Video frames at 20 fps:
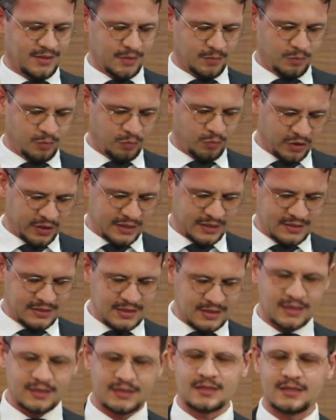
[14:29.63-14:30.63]
brings
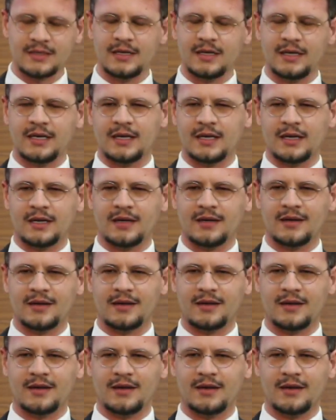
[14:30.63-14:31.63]
us near,
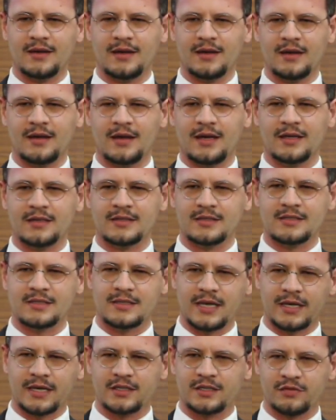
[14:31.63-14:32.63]

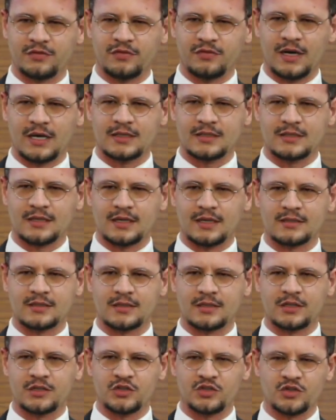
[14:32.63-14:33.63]
sanctifies us,
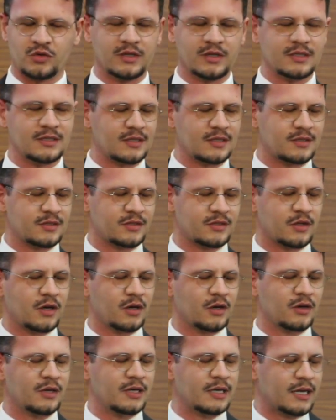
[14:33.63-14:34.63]
and joins us to the
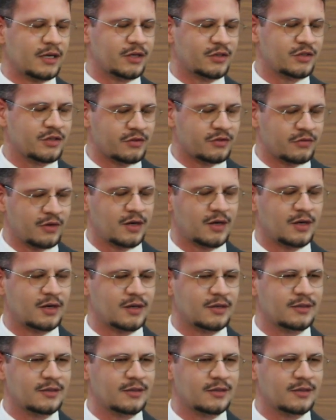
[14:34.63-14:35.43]
holy nation of God.